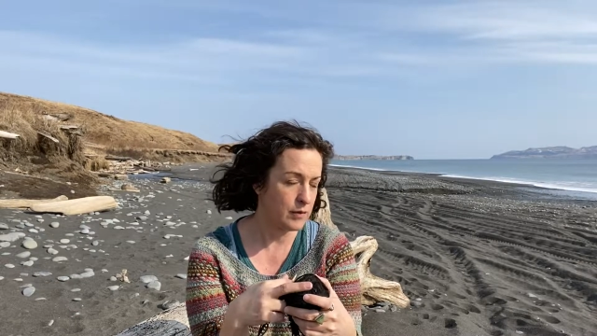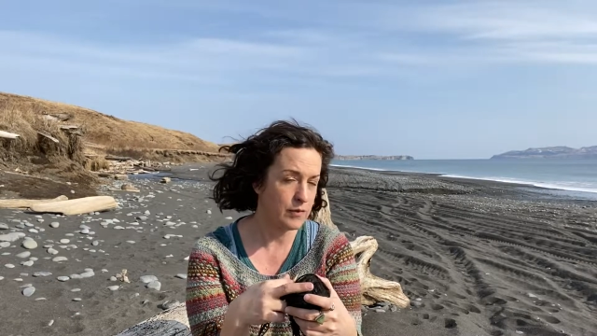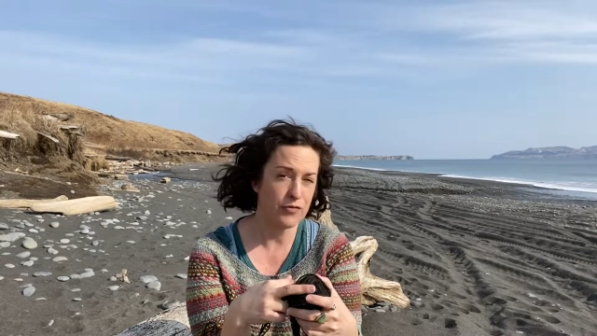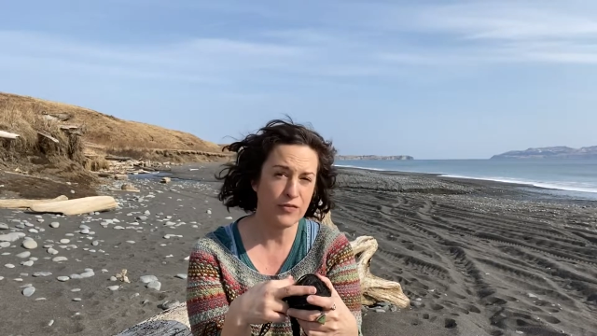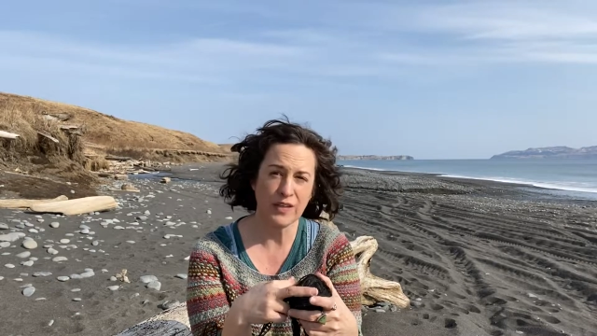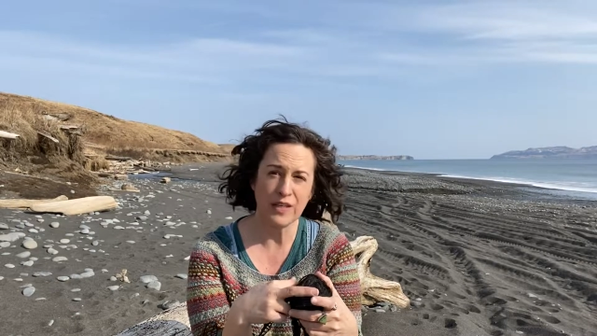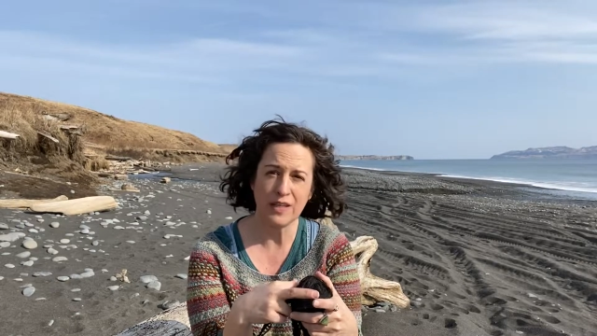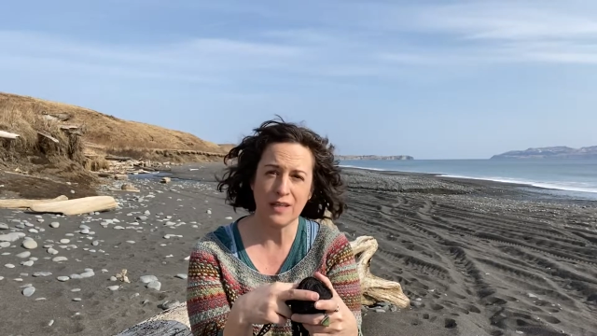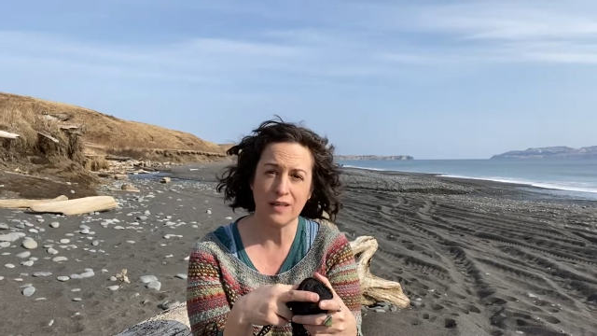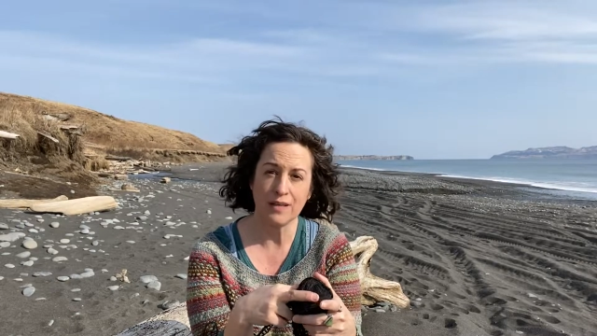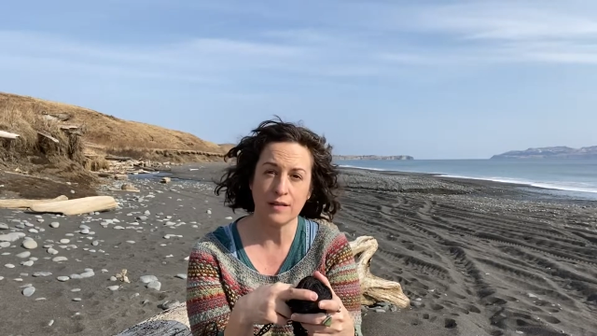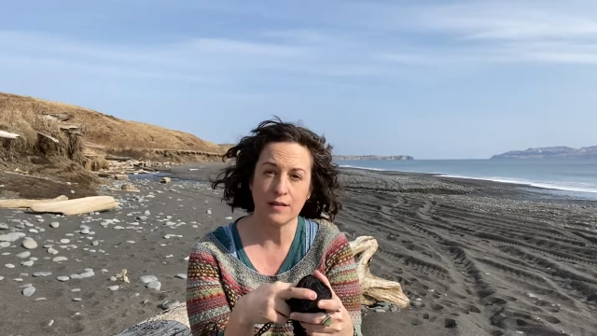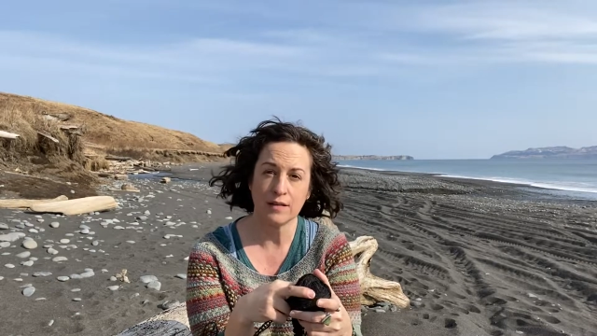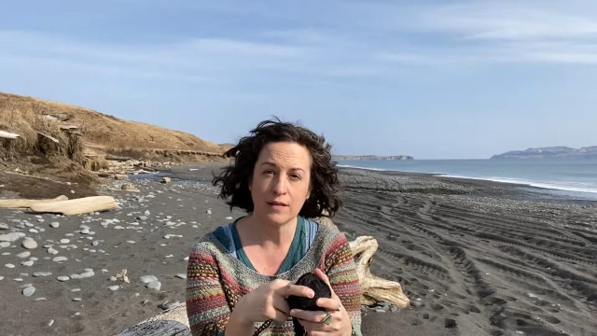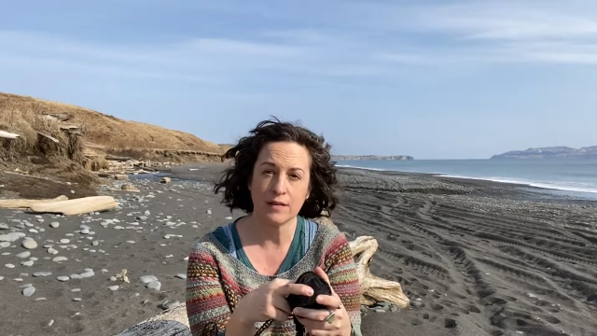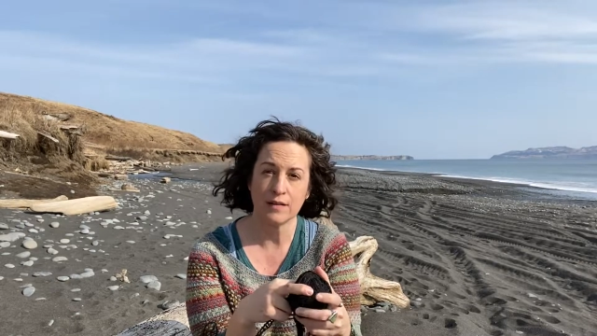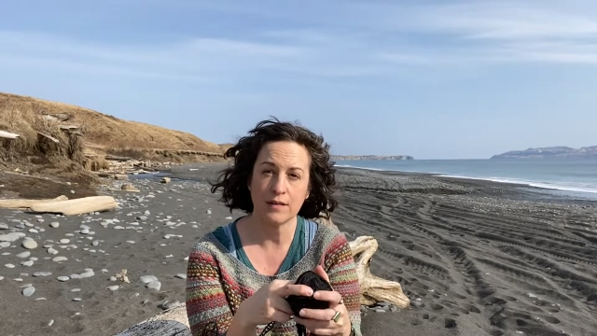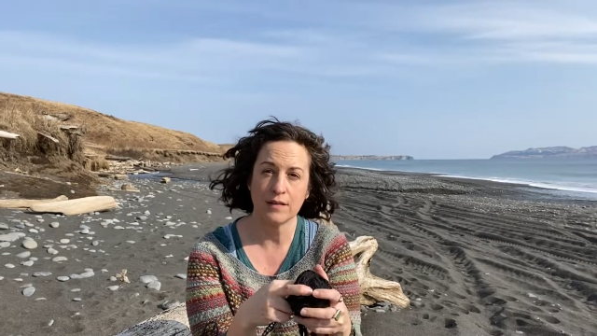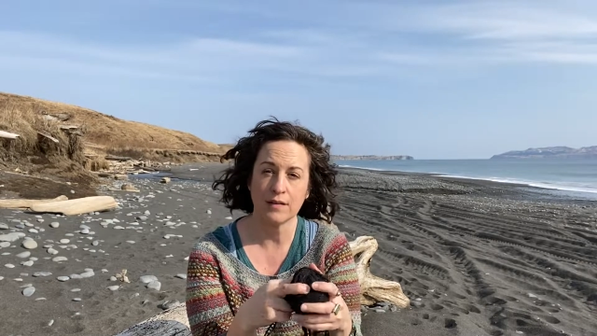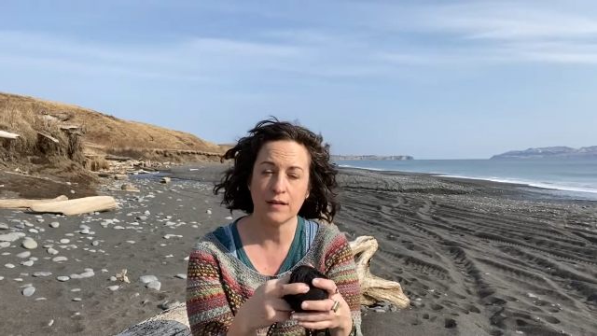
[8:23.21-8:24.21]
feed
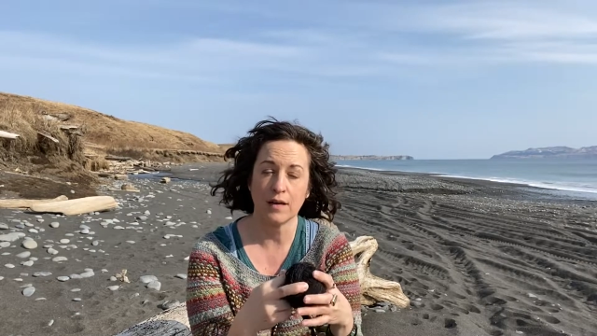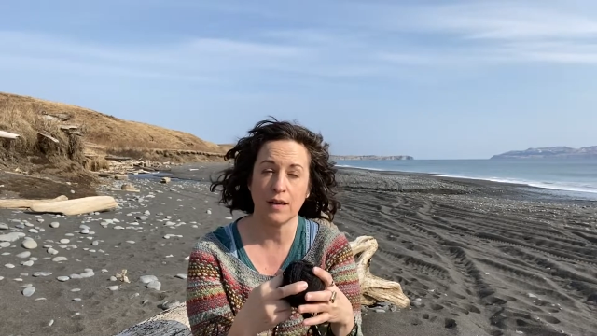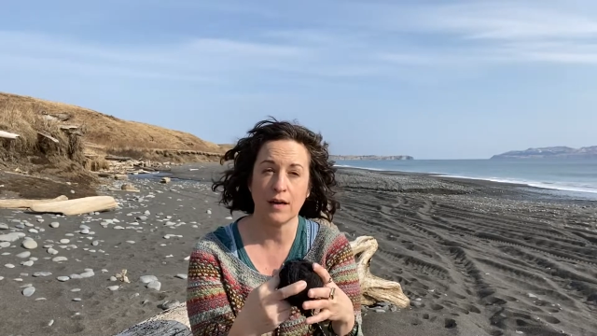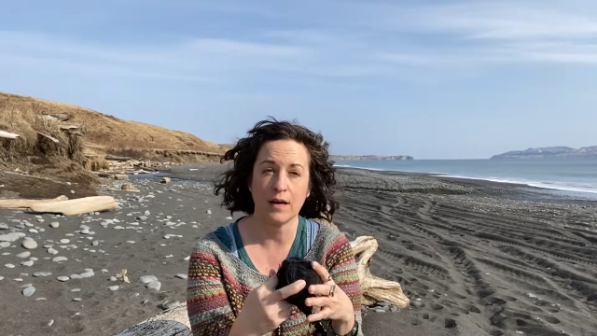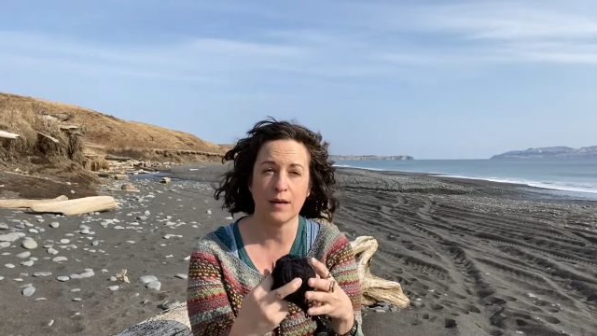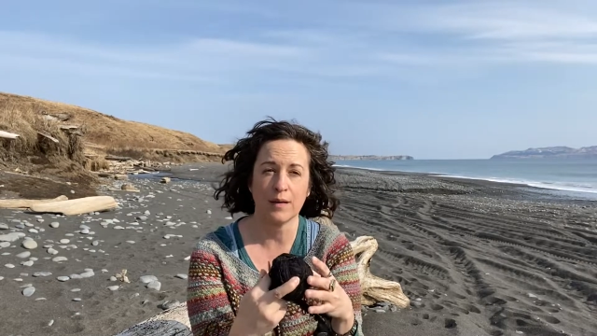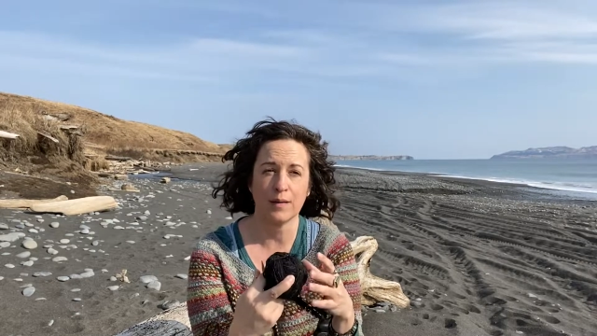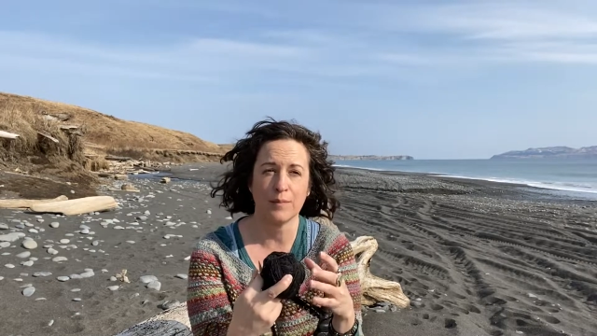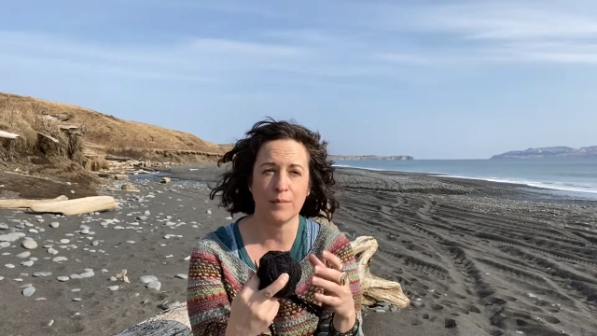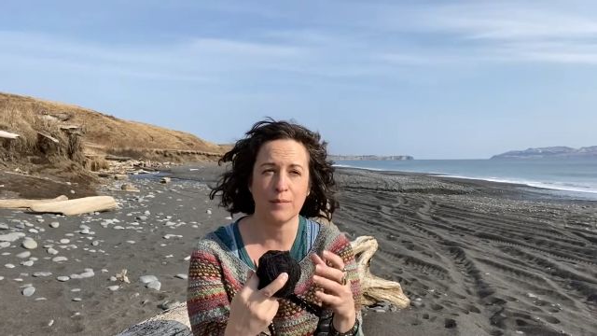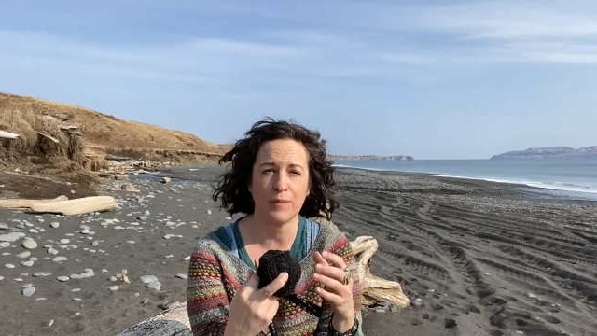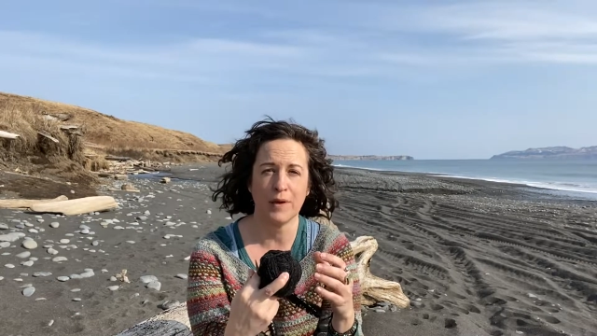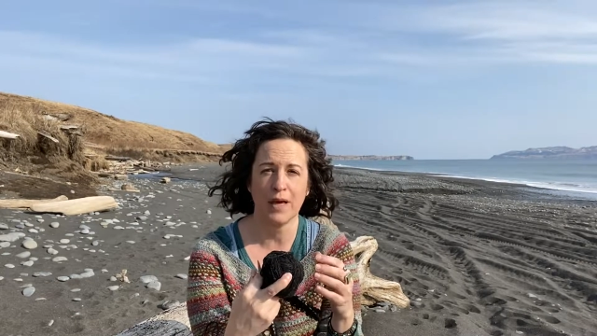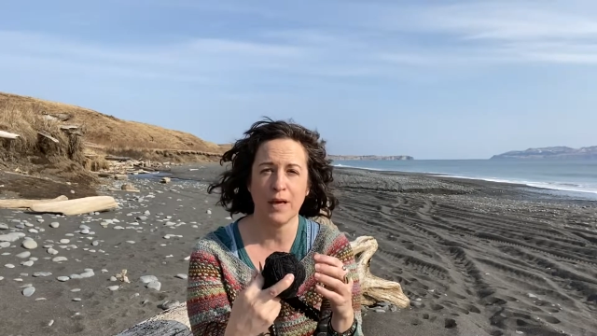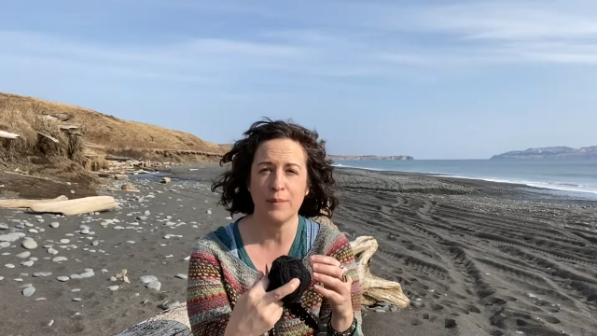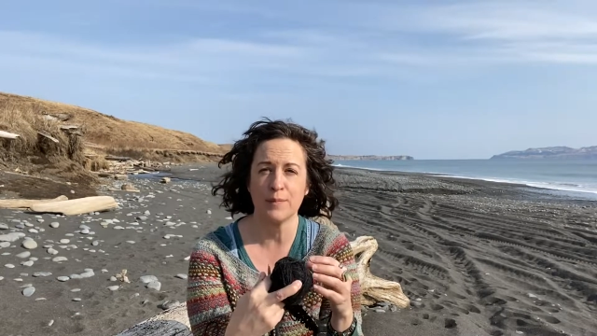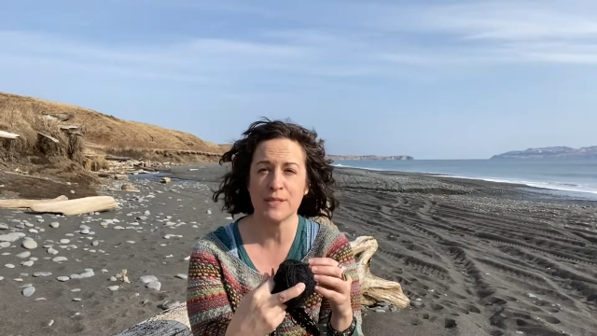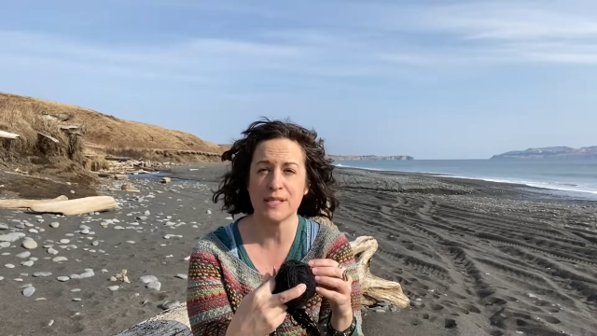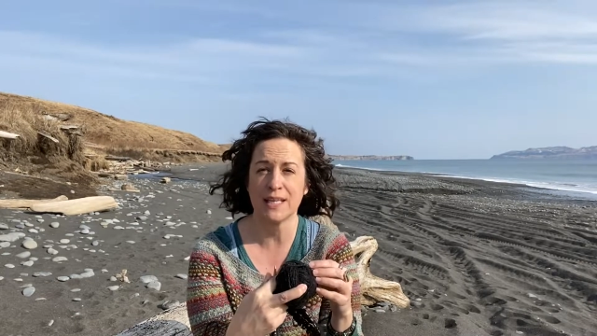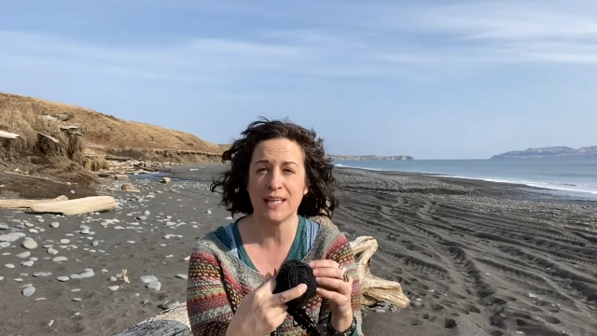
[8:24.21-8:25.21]

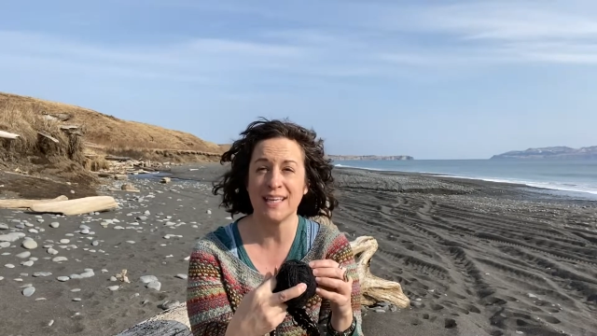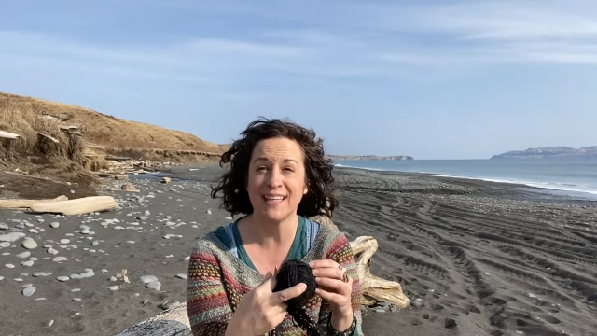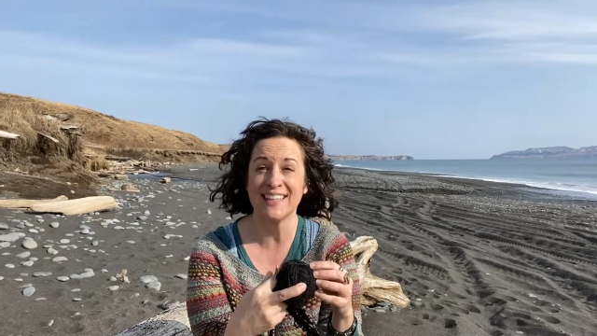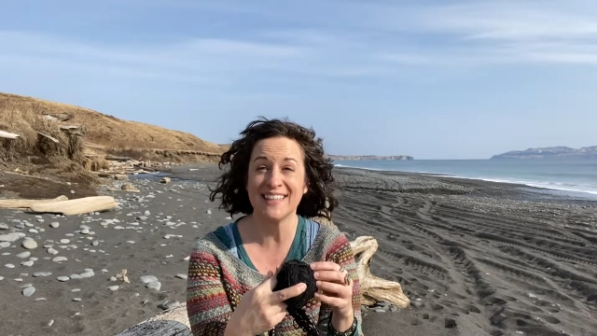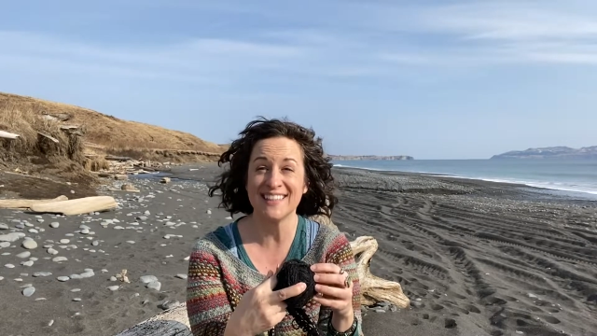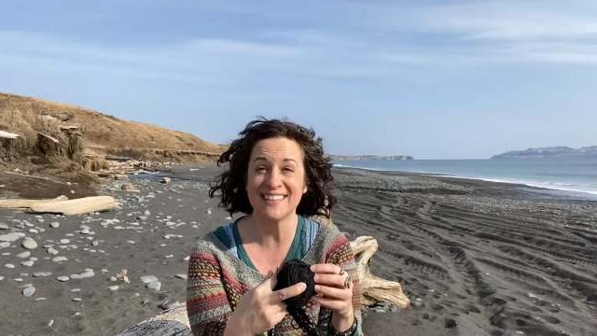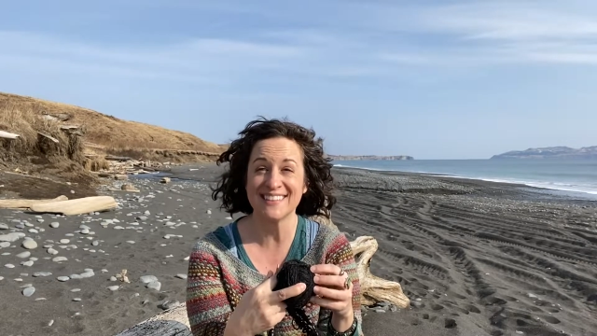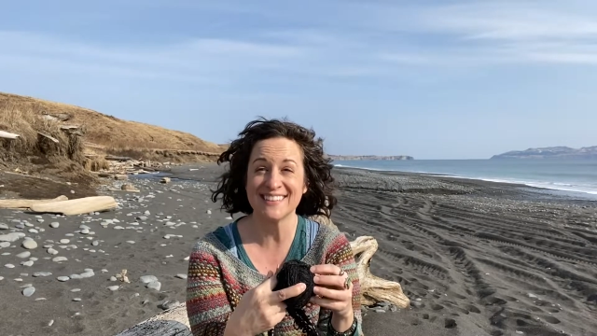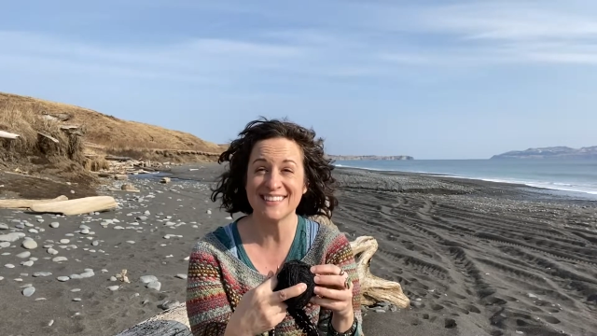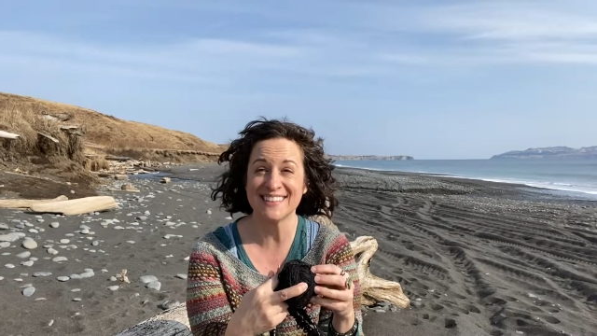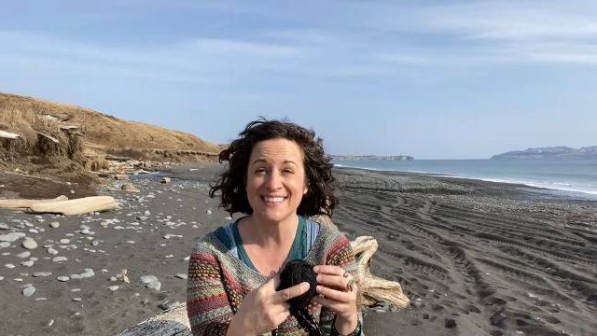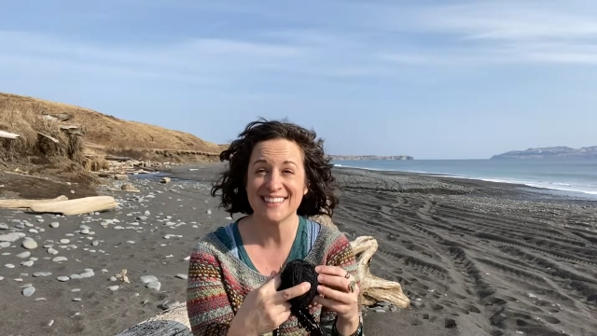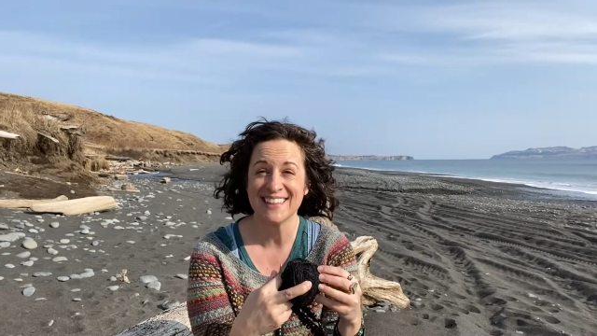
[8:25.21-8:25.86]
on Ski Knits,